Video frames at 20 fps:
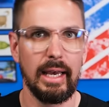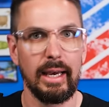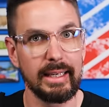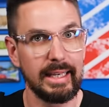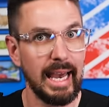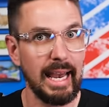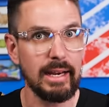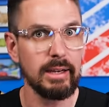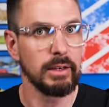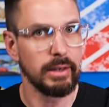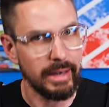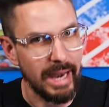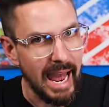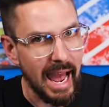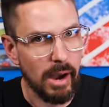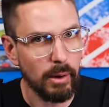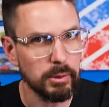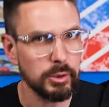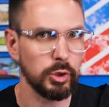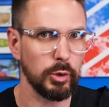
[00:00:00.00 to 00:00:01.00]
Again,
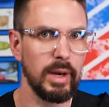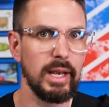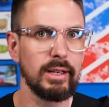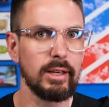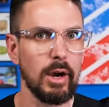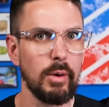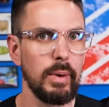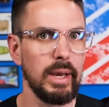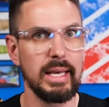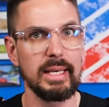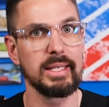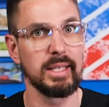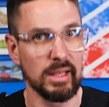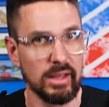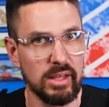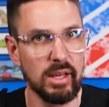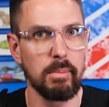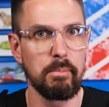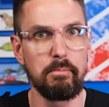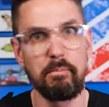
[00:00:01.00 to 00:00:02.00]
now Draco is
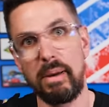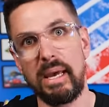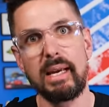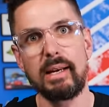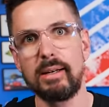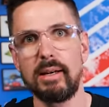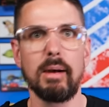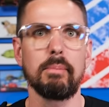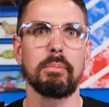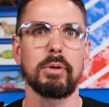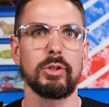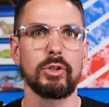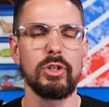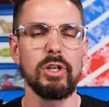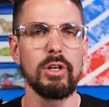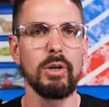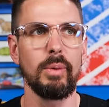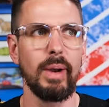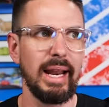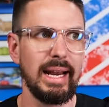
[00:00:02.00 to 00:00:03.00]
the big
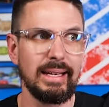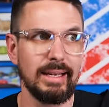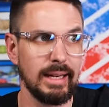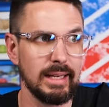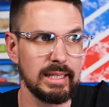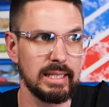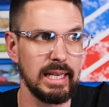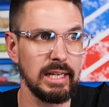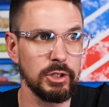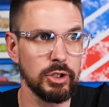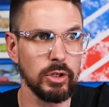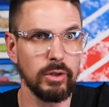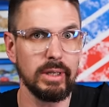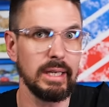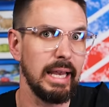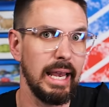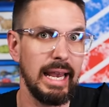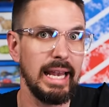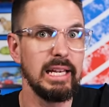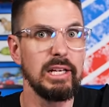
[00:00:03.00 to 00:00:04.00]
#2 and
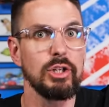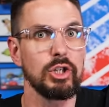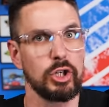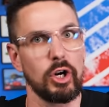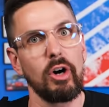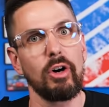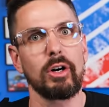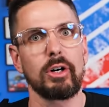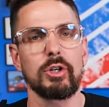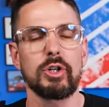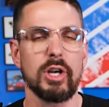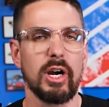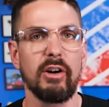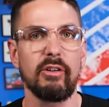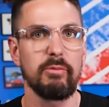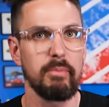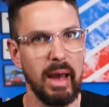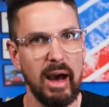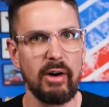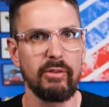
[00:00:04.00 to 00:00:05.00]
essentially in charge
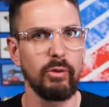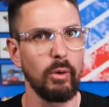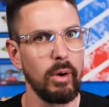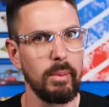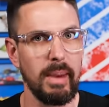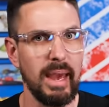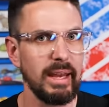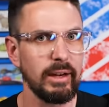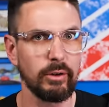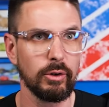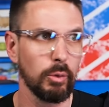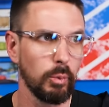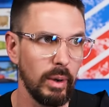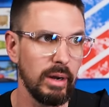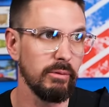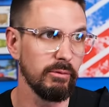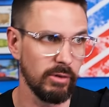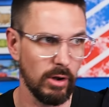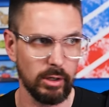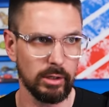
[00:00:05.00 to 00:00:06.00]
of Malfoy Manor
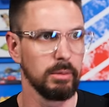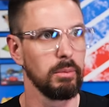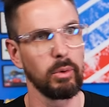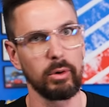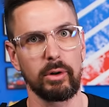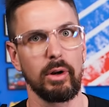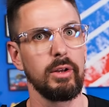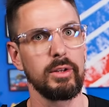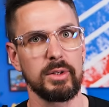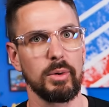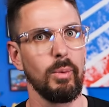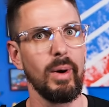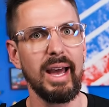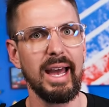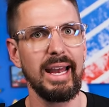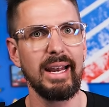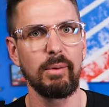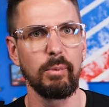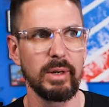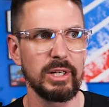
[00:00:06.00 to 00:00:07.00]
when Voldemort is
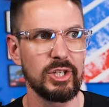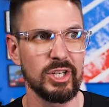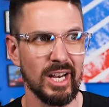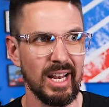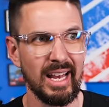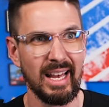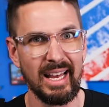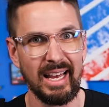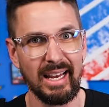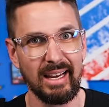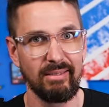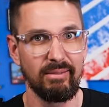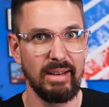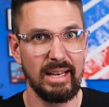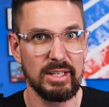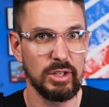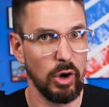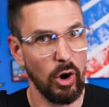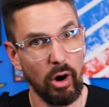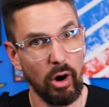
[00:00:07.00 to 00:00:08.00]
away, which is